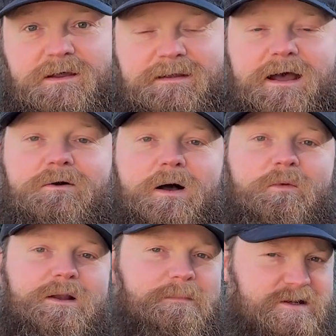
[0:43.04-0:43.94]
Now, I
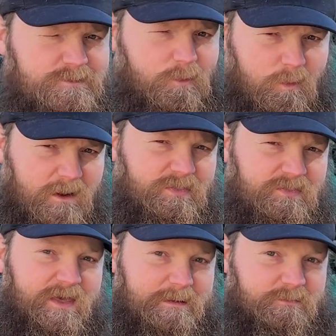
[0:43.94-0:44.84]
want to mention one
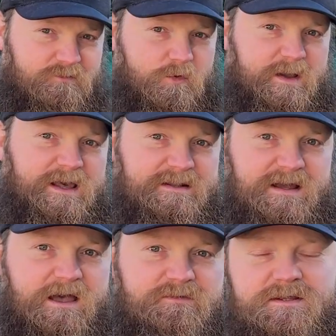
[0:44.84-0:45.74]
thing before we kind of
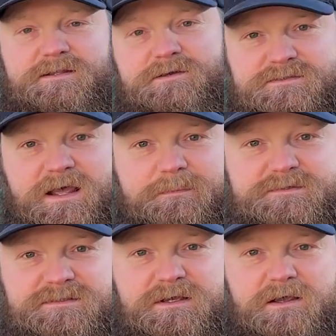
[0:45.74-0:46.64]
dive into those
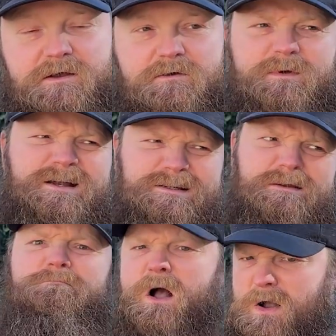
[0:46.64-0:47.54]
tips. Well, actually,
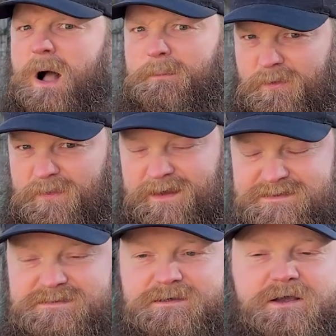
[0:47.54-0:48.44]
a couple
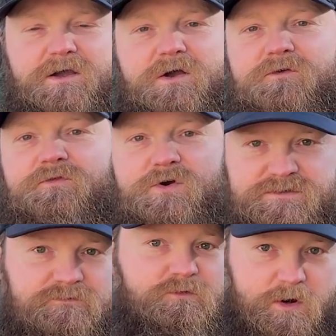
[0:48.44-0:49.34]
things.
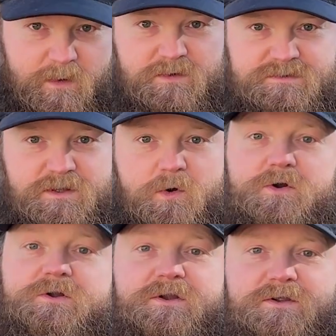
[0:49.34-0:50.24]
First and foremost, in
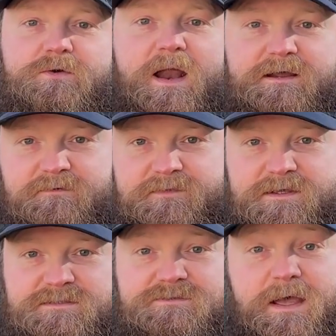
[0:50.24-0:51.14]
order to do any of
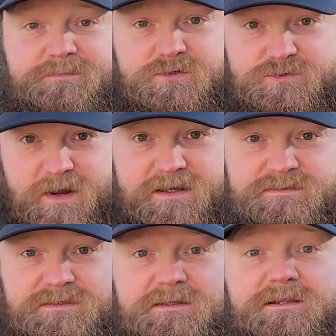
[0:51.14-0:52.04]
these tips or
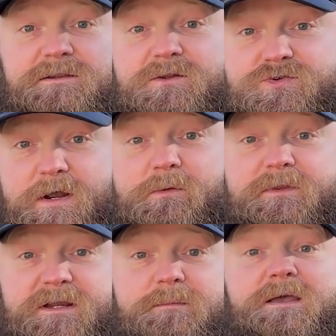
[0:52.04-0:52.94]
tricks, the tree will
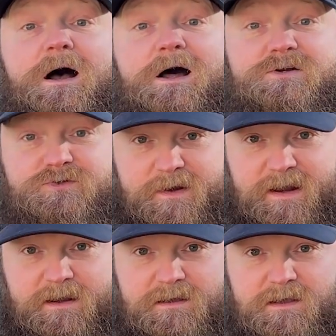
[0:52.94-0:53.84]
need to be
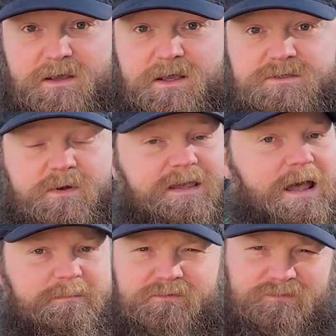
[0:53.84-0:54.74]
untreated. So it
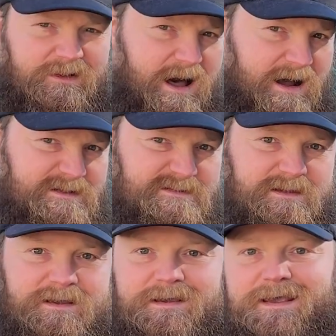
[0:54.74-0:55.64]
can't be flocked,
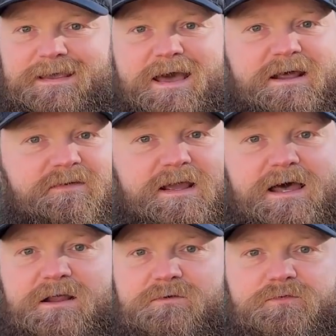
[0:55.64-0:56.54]
it can't have any
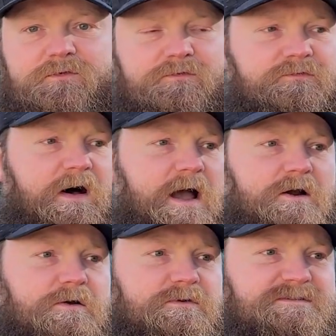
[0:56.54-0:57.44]
kind of
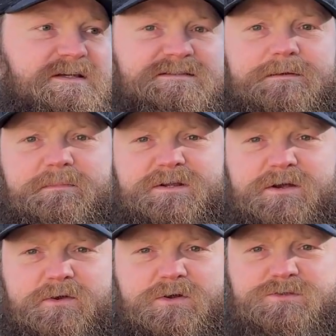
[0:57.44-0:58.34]
fire-resistant
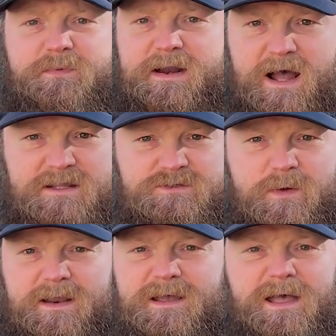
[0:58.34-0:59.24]
material sprayed onto
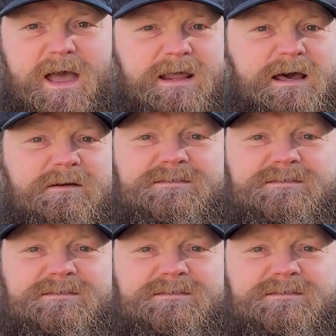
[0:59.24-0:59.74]
it, any kind of